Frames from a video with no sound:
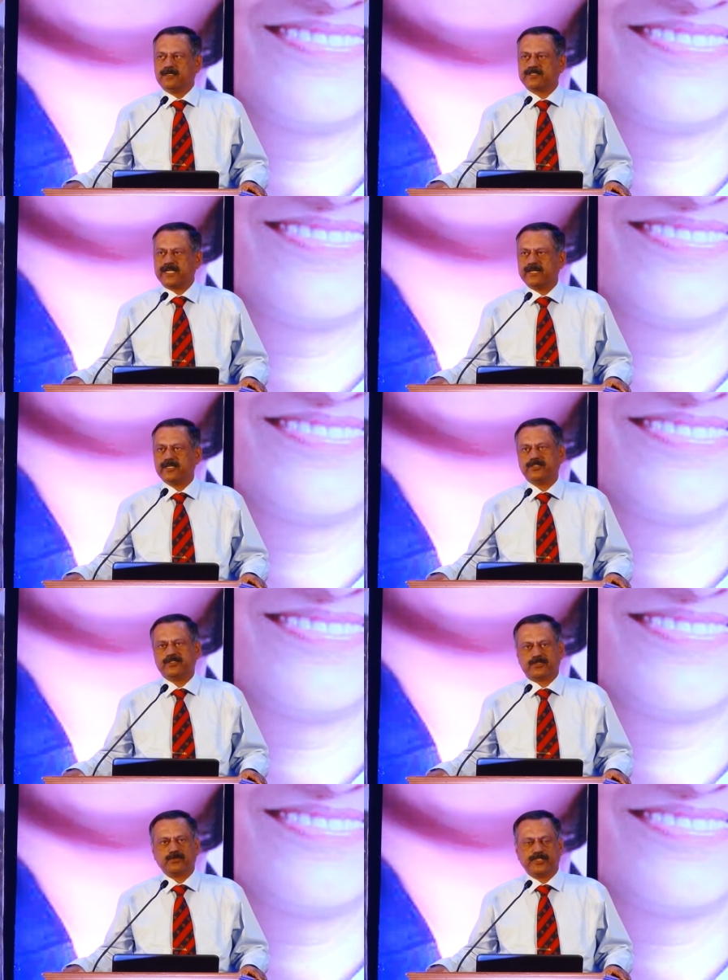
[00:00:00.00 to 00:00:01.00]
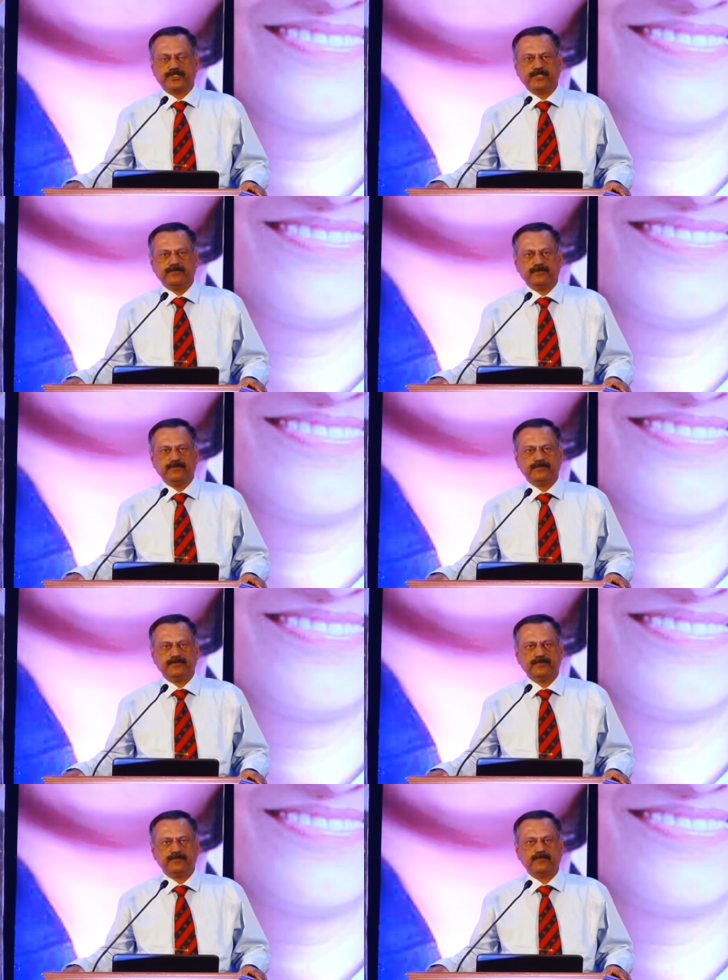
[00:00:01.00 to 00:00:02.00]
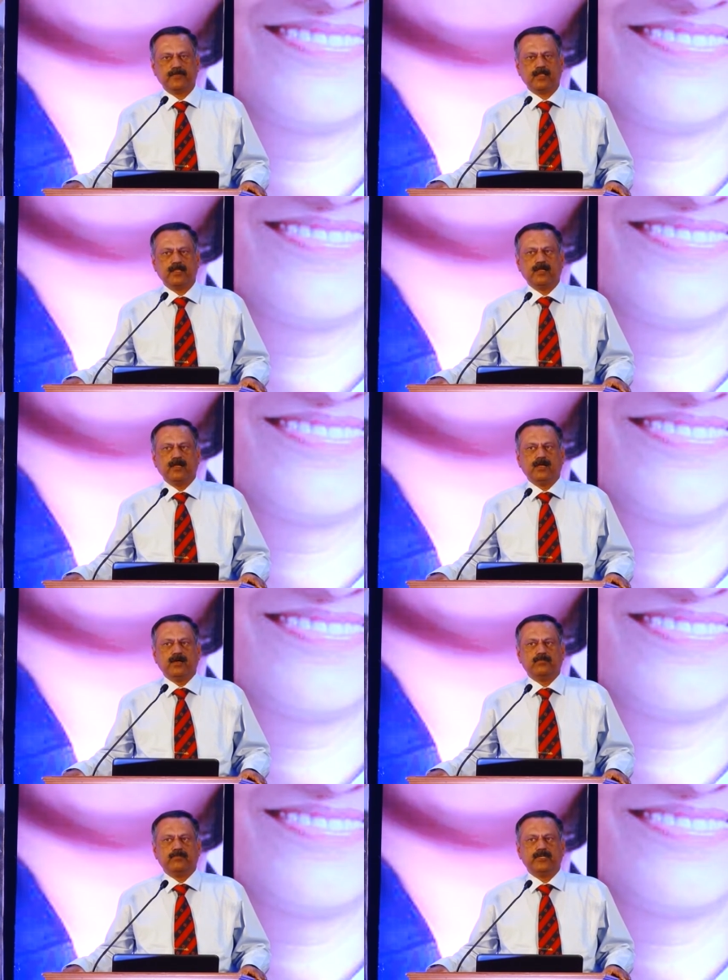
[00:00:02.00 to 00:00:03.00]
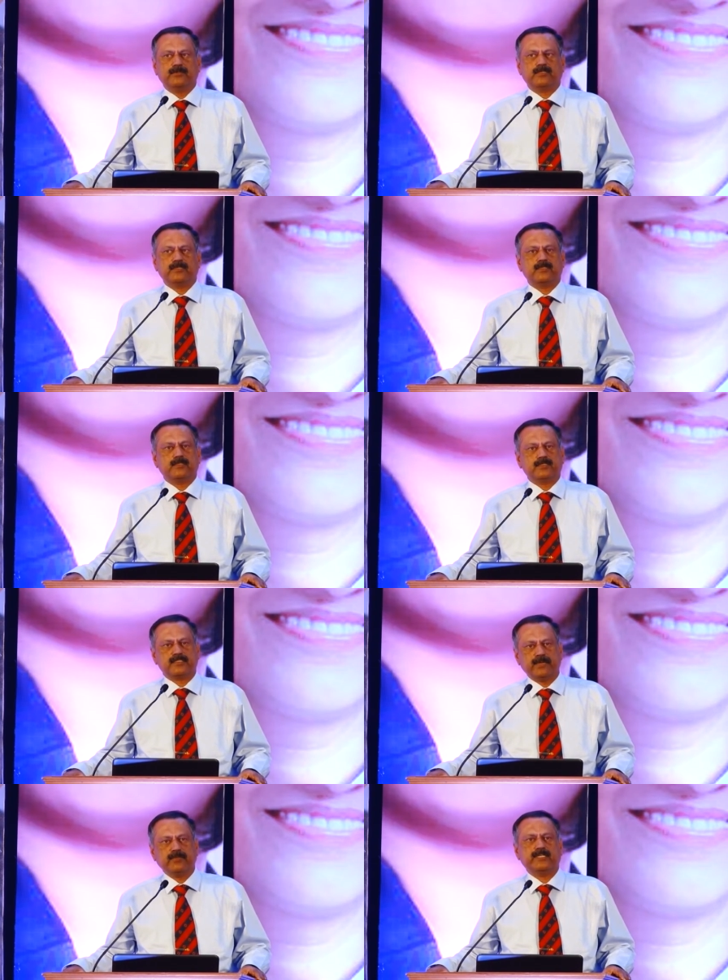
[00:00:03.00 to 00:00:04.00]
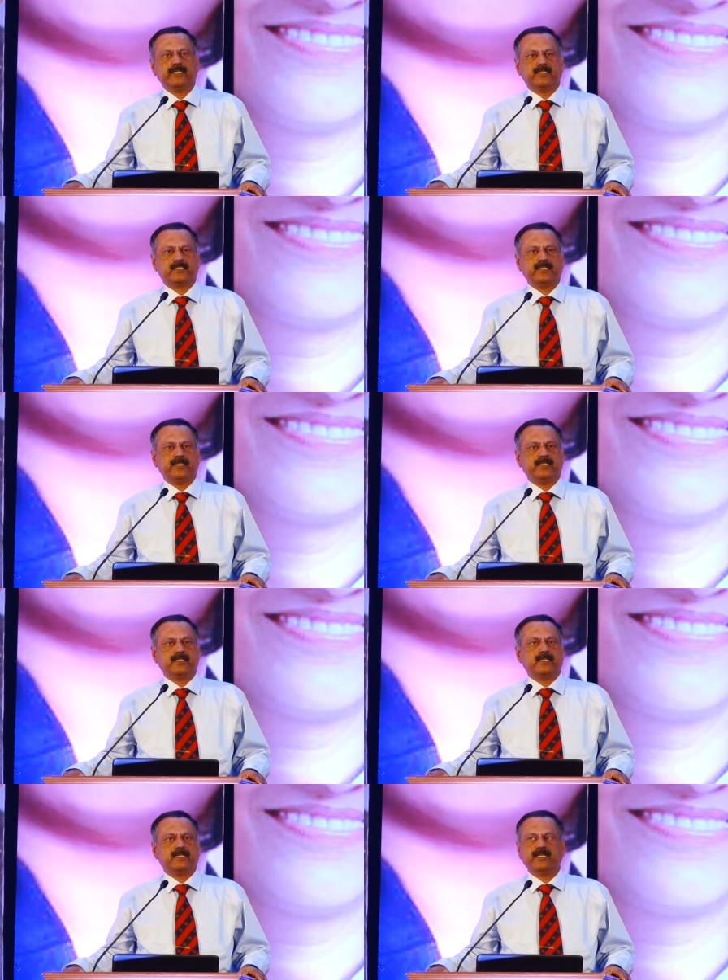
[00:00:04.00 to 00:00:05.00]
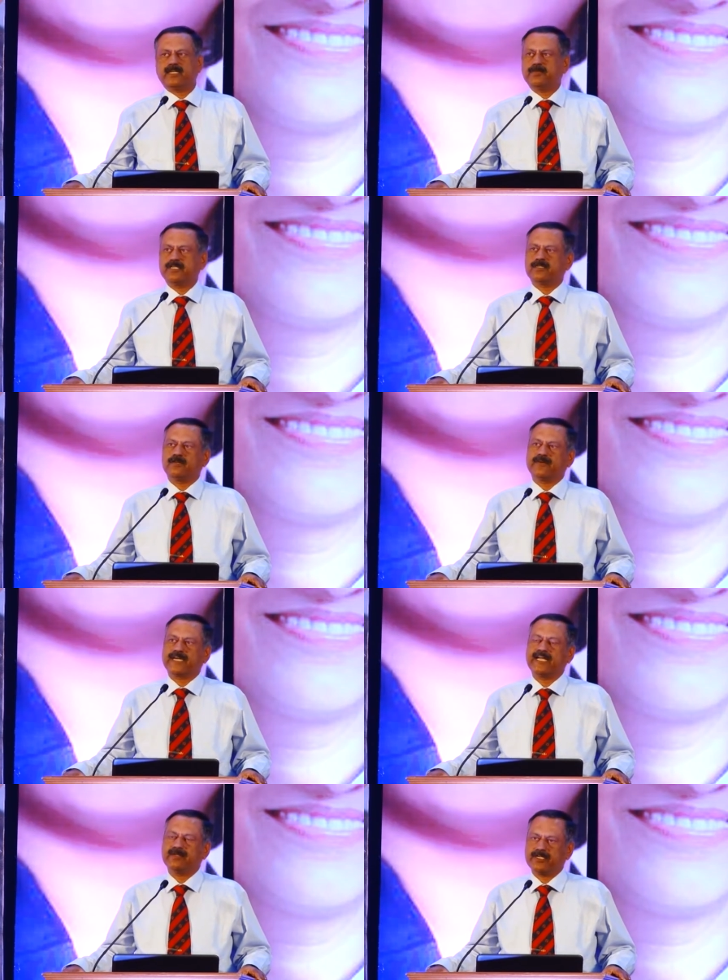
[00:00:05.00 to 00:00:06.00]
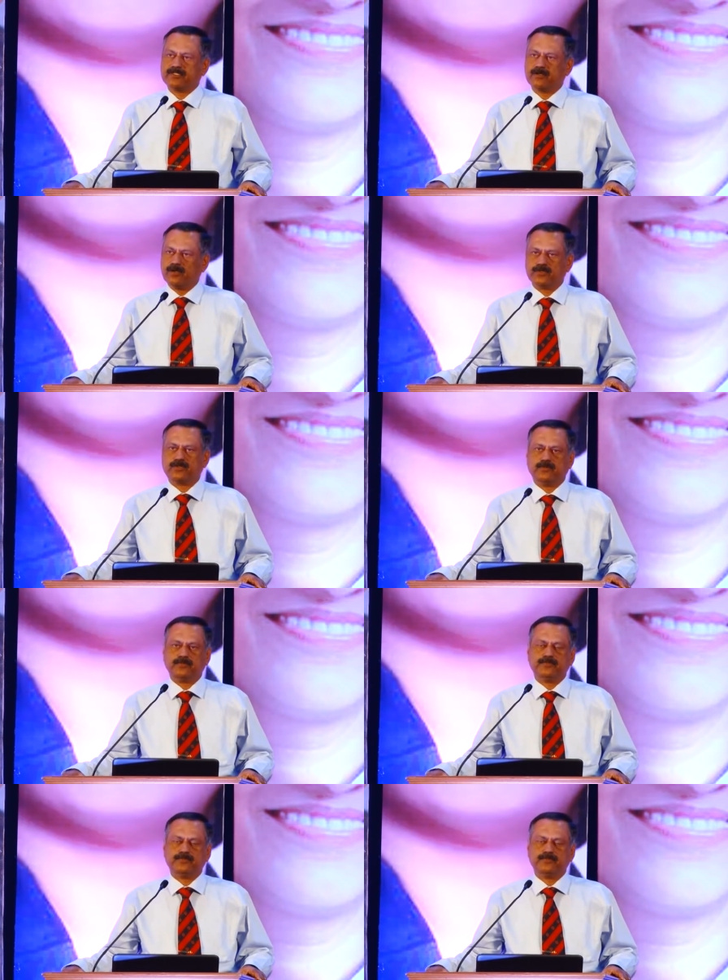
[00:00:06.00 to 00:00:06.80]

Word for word: standards to achieve, but simultaneously a little bit of academics also.